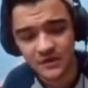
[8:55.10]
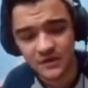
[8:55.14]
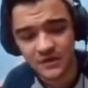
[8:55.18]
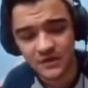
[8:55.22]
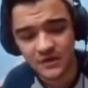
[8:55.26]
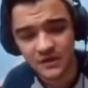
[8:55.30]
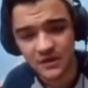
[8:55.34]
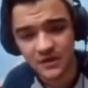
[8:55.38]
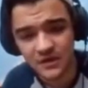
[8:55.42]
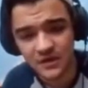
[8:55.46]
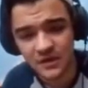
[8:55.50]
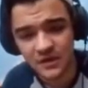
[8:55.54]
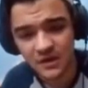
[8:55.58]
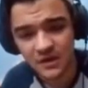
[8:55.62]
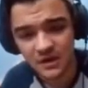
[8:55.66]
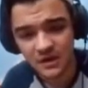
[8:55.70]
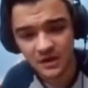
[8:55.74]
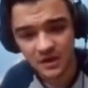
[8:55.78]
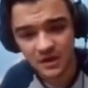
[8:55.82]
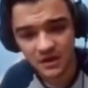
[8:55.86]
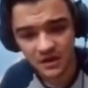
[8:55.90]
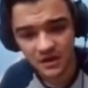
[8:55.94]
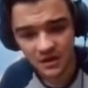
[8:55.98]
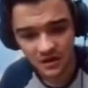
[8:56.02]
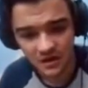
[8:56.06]

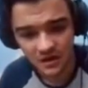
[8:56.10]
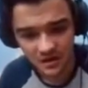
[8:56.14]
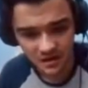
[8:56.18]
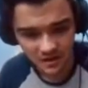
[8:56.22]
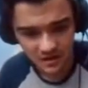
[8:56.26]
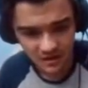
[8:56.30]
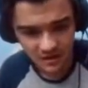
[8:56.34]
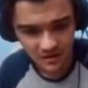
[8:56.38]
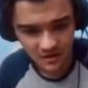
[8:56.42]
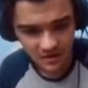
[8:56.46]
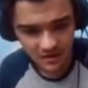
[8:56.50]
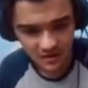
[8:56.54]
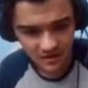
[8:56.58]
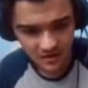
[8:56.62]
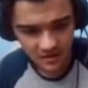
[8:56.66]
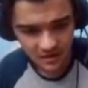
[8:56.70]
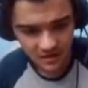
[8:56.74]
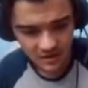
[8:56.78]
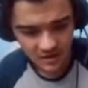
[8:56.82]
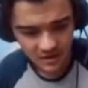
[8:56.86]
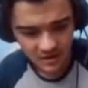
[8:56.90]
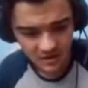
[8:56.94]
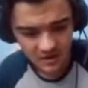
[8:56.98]
Nothing is said.